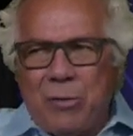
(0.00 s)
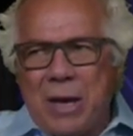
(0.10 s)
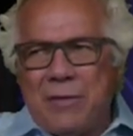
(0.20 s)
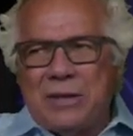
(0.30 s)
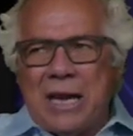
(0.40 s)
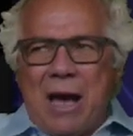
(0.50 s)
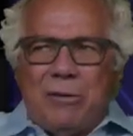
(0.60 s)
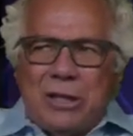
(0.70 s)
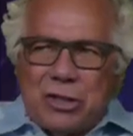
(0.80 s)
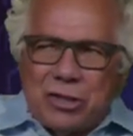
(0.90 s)
We have the
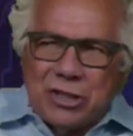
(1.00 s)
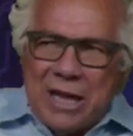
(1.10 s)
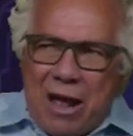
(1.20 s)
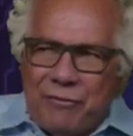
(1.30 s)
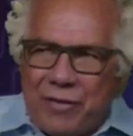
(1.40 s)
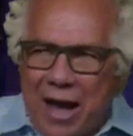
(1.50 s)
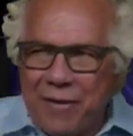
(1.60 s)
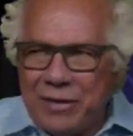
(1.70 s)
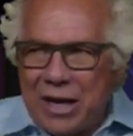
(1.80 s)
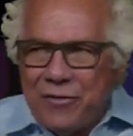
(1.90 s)
Dow Industrials down
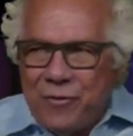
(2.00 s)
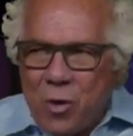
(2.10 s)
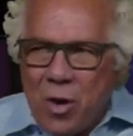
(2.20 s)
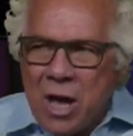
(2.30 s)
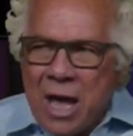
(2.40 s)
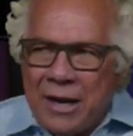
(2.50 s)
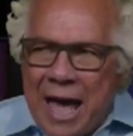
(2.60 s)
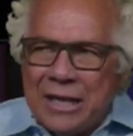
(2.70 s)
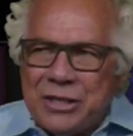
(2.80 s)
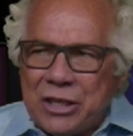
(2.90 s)
594,
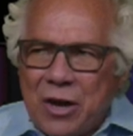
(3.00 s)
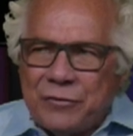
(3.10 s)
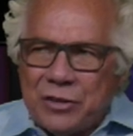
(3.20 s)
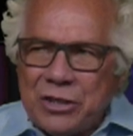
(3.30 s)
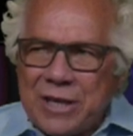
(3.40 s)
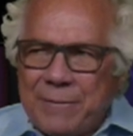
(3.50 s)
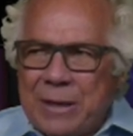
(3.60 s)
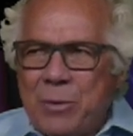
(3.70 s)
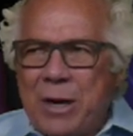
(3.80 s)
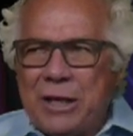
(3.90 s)
Nasdaq off
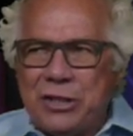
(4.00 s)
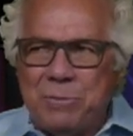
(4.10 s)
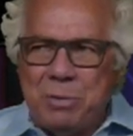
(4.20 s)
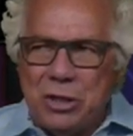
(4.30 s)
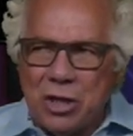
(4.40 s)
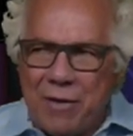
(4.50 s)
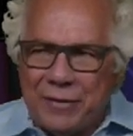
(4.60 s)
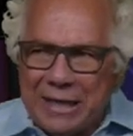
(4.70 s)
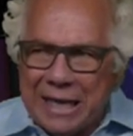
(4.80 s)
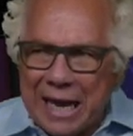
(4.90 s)
371, S&P's off
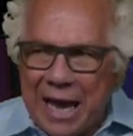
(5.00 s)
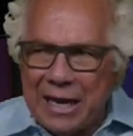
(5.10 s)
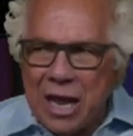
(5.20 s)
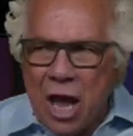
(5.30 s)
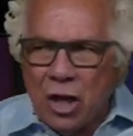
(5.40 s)
89,